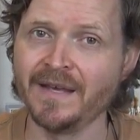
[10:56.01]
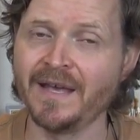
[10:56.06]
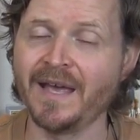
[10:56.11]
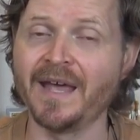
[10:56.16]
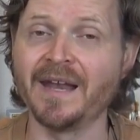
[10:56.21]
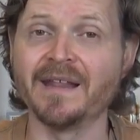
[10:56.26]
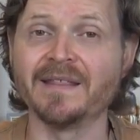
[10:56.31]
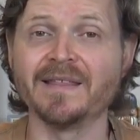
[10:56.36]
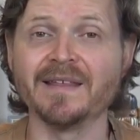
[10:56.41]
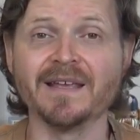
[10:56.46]

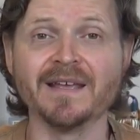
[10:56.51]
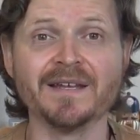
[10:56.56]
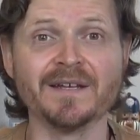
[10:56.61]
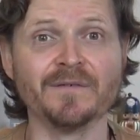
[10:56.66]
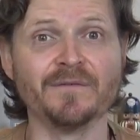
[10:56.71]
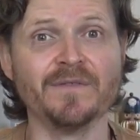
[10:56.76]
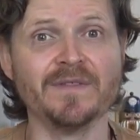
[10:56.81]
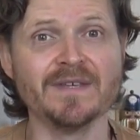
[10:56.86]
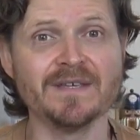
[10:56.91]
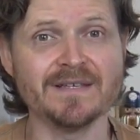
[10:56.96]
And at the end
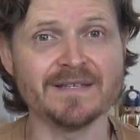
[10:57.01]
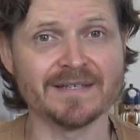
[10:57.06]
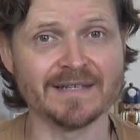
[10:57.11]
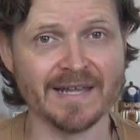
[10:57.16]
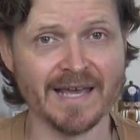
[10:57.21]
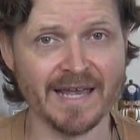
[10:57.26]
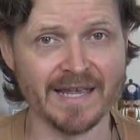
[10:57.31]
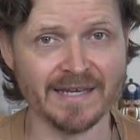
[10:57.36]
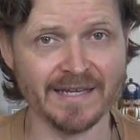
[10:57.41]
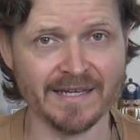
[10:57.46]
of these
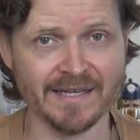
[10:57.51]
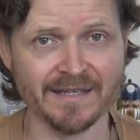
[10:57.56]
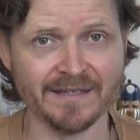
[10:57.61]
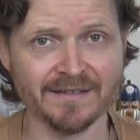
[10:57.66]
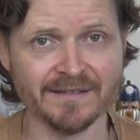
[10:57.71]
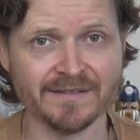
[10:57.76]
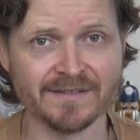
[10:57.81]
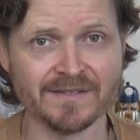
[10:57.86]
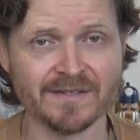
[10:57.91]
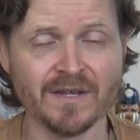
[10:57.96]
9
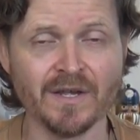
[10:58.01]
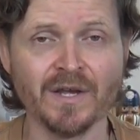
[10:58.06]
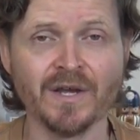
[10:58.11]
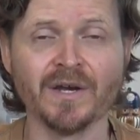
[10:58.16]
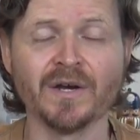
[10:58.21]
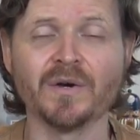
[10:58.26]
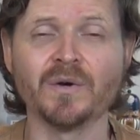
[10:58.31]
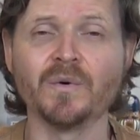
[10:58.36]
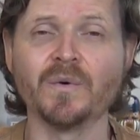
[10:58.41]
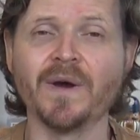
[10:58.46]
innings,
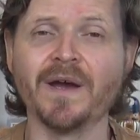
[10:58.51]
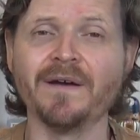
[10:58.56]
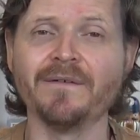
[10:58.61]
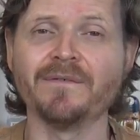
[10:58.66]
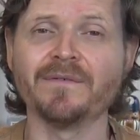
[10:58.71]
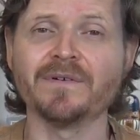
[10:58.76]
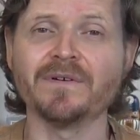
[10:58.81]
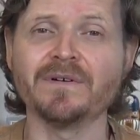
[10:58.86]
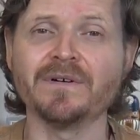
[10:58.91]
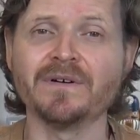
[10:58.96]

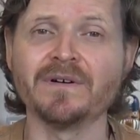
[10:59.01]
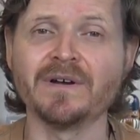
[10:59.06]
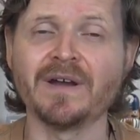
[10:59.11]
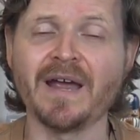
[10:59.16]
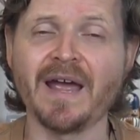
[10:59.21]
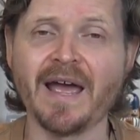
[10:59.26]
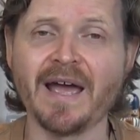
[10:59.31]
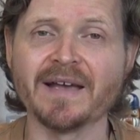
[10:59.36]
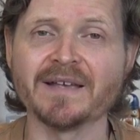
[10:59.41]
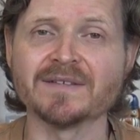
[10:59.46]
whoever
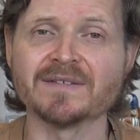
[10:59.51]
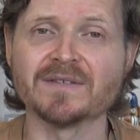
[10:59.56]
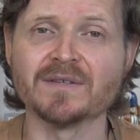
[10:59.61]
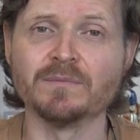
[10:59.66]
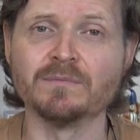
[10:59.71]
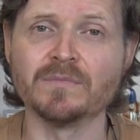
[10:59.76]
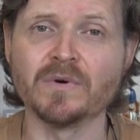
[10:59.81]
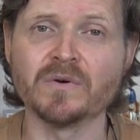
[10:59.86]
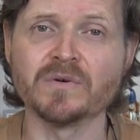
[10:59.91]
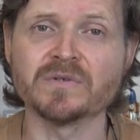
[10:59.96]
has the
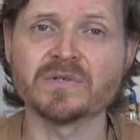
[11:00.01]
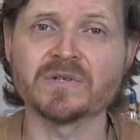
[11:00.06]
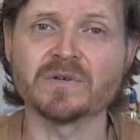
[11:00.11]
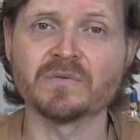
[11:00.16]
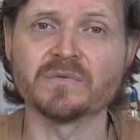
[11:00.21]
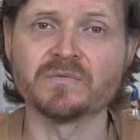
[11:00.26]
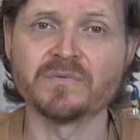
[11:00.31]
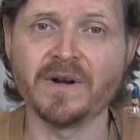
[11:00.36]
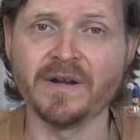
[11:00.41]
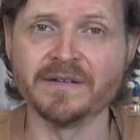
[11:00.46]
most
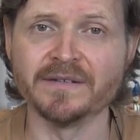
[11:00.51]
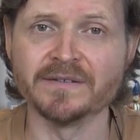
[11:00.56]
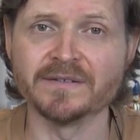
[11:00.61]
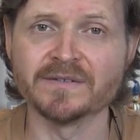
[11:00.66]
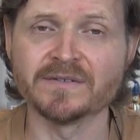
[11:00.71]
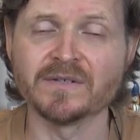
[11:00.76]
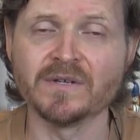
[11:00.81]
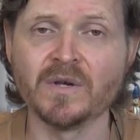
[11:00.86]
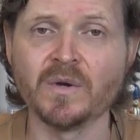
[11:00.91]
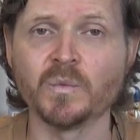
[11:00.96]

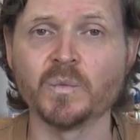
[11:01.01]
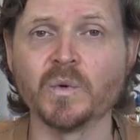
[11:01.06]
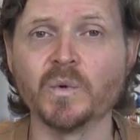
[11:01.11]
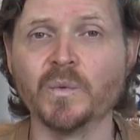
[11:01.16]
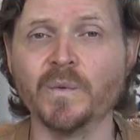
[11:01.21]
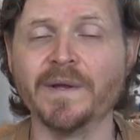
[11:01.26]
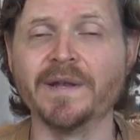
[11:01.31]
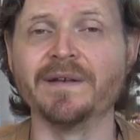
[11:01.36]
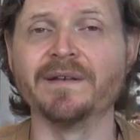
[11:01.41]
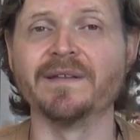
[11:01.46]
runs will
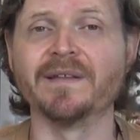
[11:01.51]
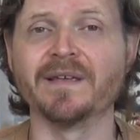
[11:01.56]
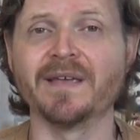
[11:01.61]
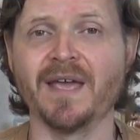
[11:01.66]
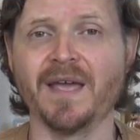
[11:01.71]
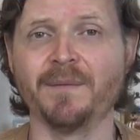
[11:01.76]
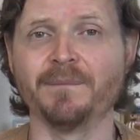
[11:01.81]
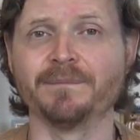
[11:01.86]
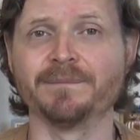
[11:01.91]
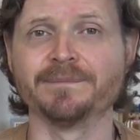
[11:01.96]
win the
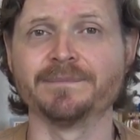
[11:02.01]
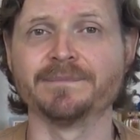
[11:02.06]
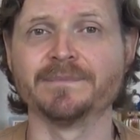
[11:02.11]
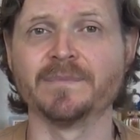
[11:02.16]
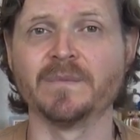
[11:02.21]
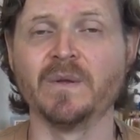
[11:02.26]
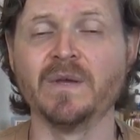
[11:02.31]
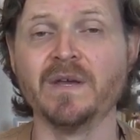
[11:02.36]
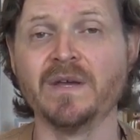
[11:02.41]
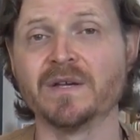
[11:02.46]
game.
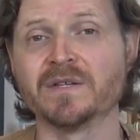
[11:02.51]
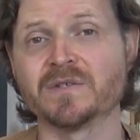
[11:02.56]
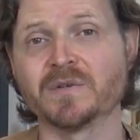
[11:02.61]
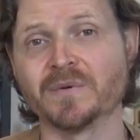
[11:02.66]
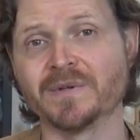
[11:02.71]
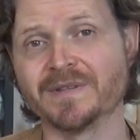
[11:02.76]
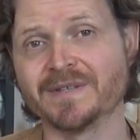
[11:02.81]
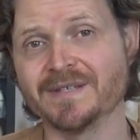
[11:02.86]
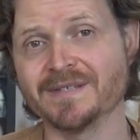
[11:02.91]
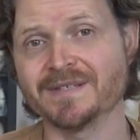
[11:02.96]
So
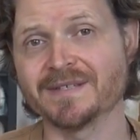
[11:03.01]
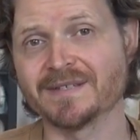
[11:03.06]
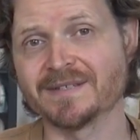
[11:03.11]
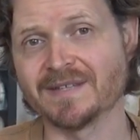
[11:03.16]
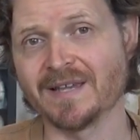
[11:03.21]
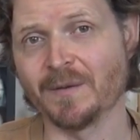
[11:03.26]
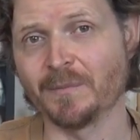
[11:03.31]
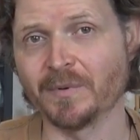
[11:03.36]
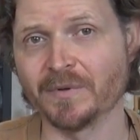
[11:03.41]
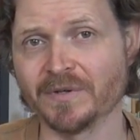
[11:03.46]
in this
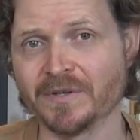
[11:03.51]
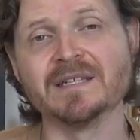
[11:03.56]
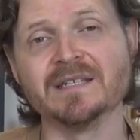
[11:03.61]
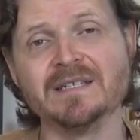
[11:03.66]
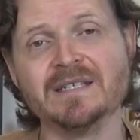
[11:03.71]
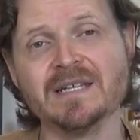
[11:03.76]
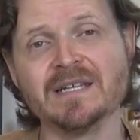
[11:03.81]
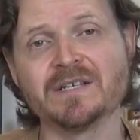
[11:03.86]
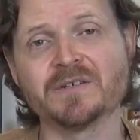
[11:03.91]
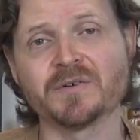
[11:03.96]
example, the
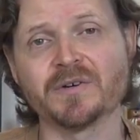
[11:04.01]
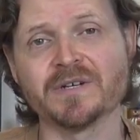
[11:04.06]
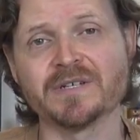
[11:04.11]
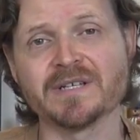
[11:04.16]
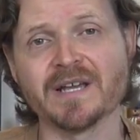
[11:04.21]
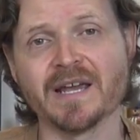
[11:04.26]
Detroit